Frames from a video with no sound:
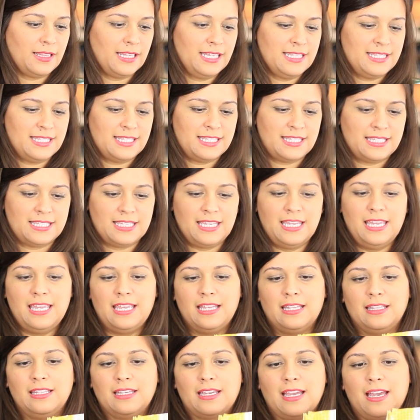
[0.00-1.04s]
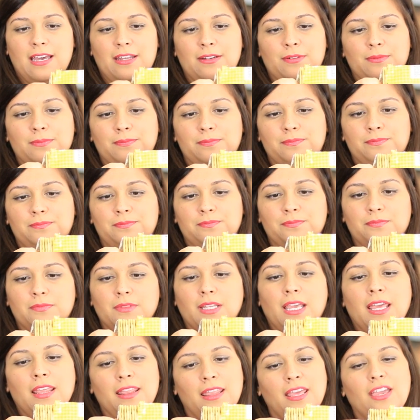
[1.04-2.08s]
Let's see, look at them.
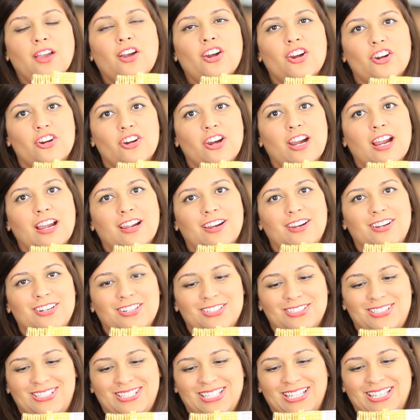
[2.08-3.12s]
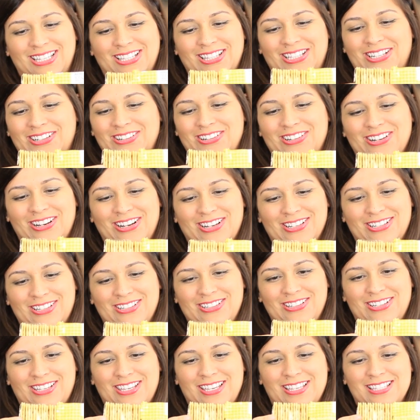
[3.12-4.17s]
They are crackers, they're not
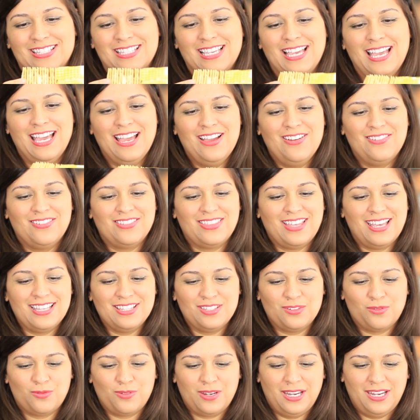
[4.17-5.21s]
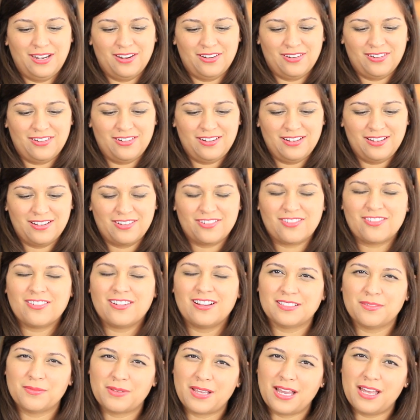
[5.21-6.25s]
cookies. That's weird.
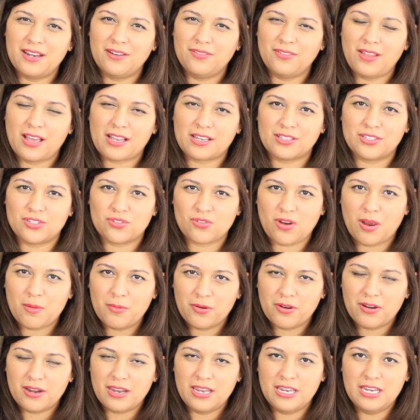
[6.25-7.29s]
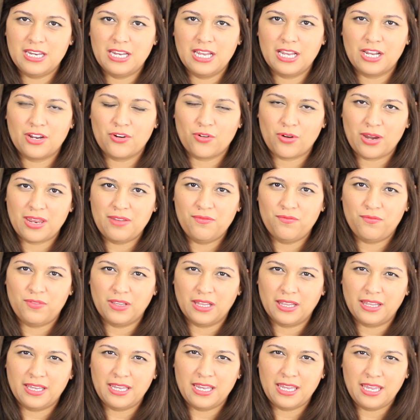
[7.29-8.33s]
Some kind of like a strawberry cream
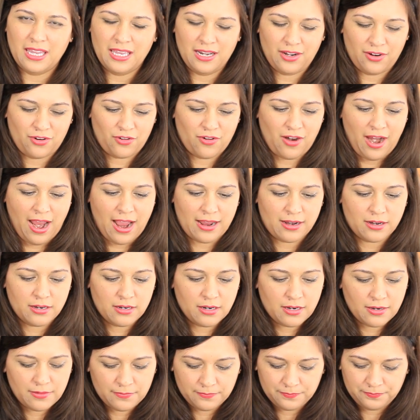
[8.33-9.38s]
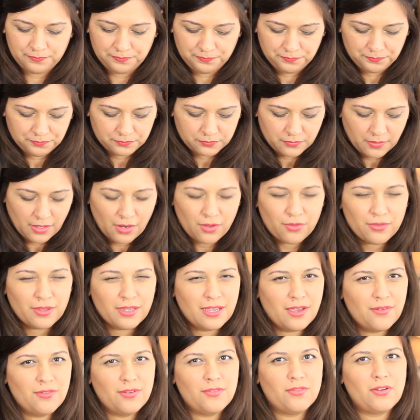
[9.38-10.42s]
filling in a cracker? I don't
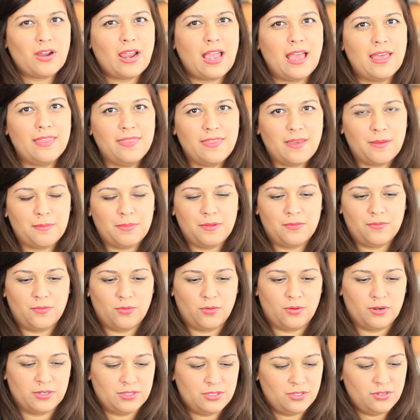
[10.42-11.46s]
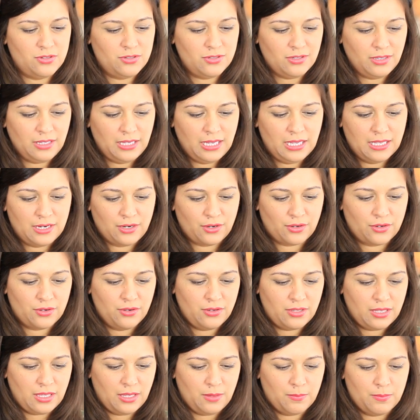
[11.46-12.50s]
think I've ever had that before. It's usually in a
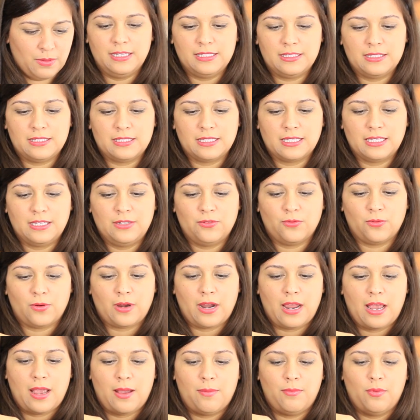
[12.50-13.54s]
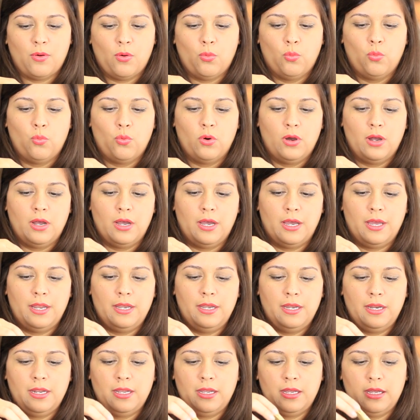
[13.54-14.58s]
cookie. Let's grab
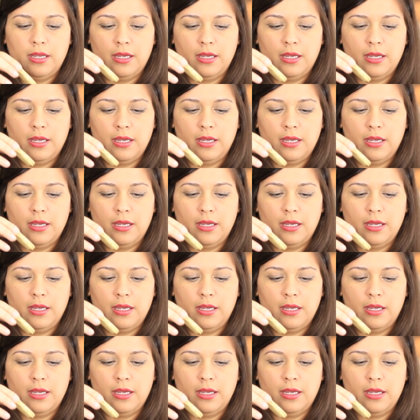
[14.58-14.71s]
one.